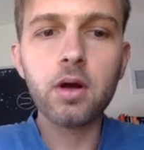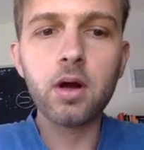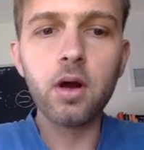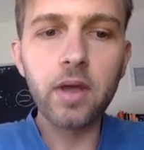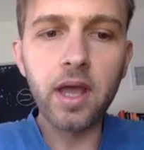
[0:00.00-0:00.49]

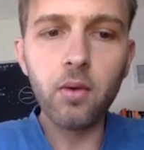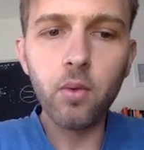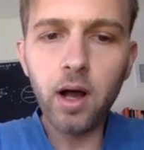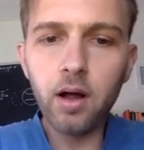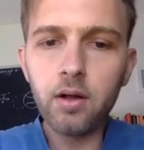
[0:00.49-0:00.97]
Okay,
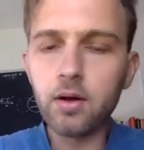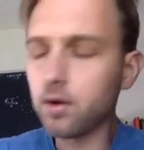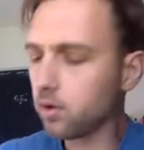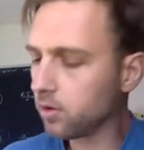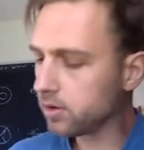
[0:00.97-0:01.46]
well,
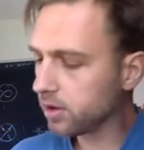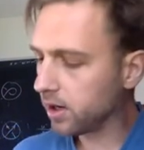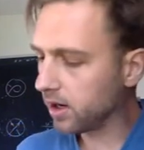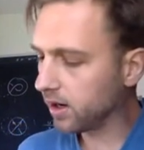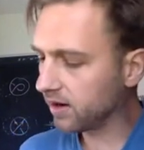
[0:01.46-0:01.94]

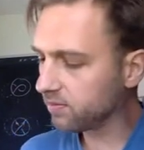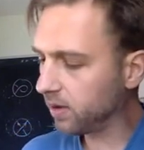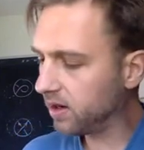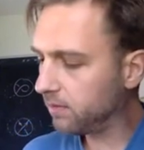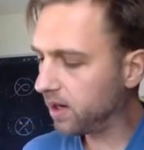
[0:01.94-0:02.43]
I
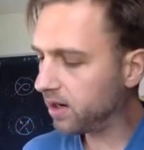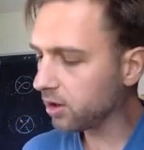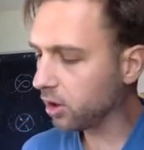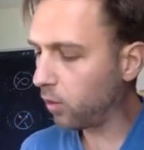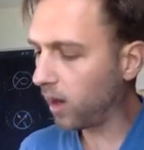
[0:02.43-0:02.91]
explained a minute
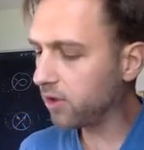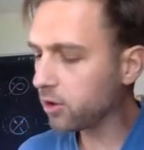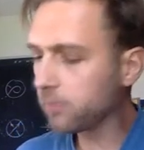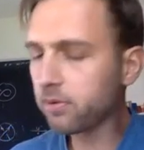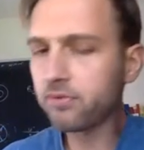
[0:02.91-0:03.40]
ago why you
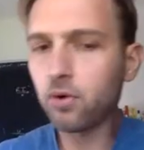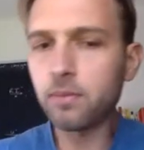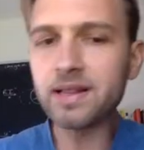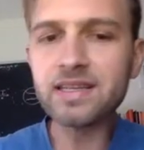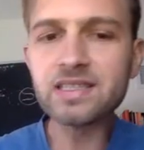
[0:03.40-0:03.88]
can perform
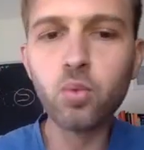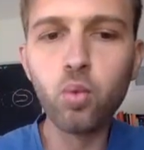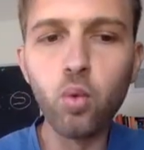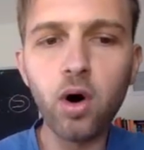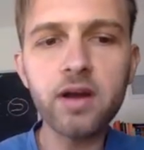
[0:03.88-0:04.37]
at least
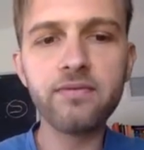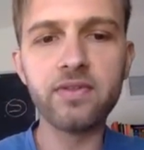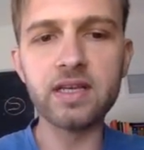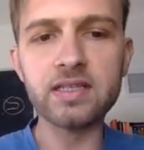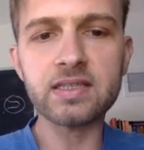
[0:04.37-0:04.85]
one of
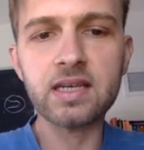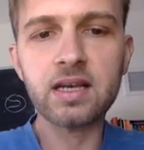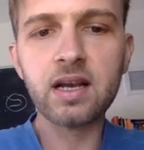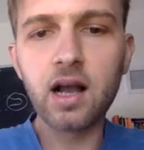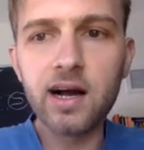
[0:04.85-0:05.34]
these
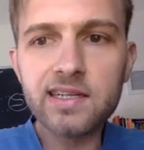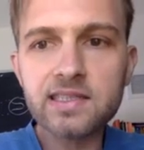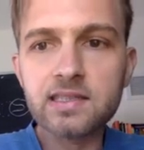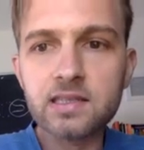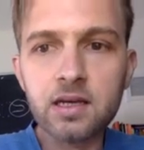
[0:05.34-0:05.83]

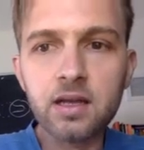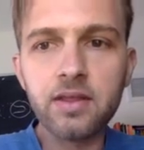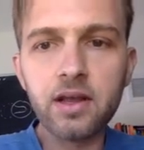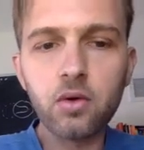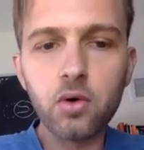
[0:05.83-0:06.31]
cuts
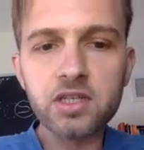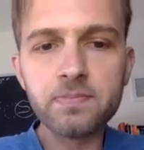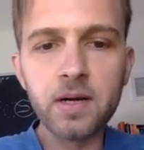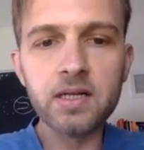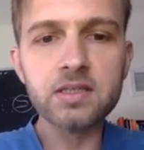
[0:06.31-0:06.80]
that
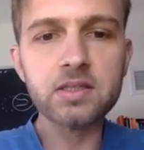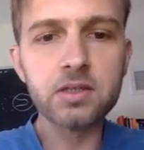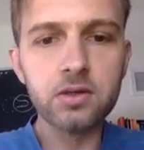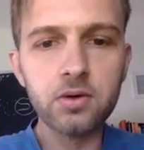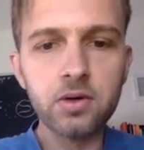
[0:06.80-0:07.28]
corresponds
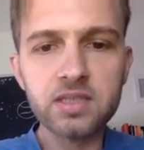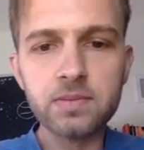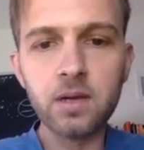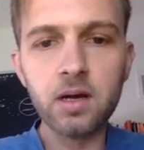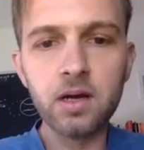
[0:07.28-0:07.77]
to
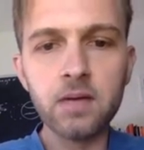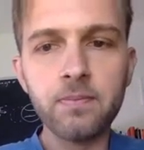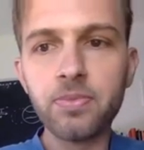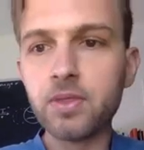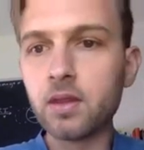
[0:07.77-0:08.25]

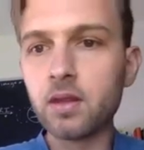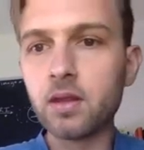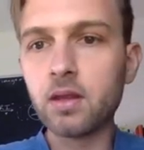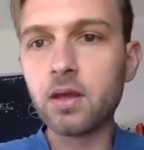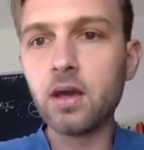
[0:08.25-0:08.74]

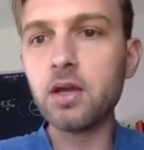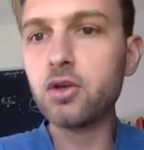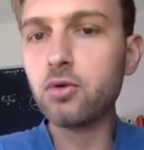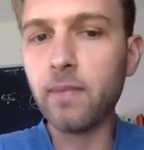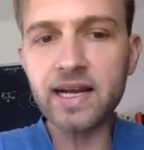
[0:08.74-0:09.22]
a
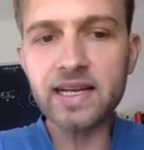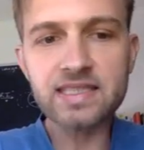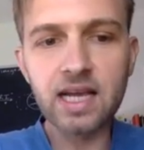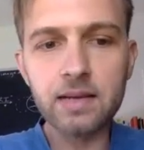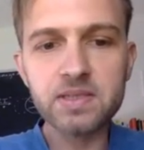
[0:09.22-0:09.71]
U minus
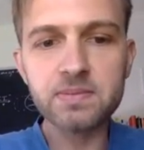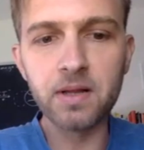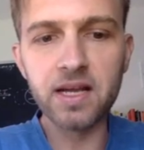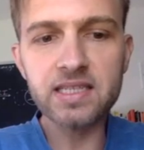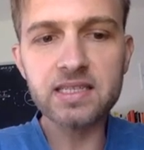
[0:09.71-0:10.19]
type
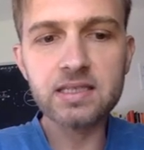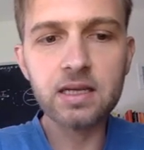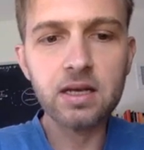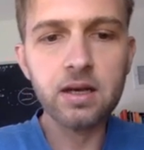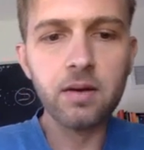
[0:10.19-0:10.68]
splice,
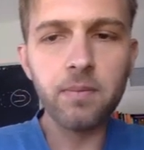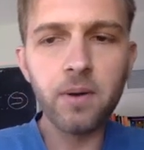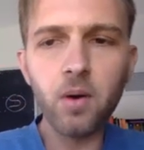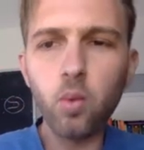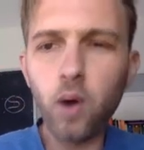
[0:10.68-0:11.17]

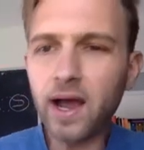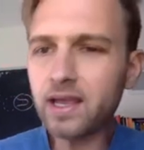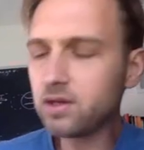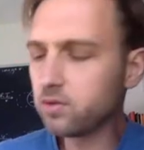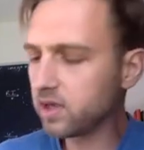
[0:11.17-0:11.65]
but why
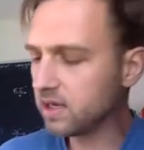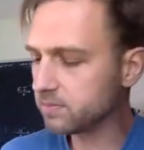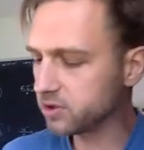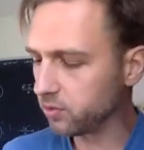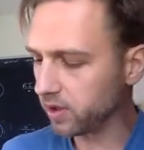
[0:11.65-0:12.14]
can you
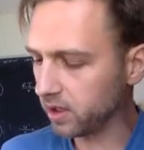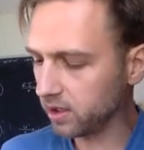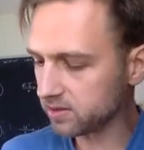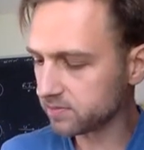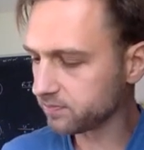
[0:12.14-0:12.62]
keep doing it?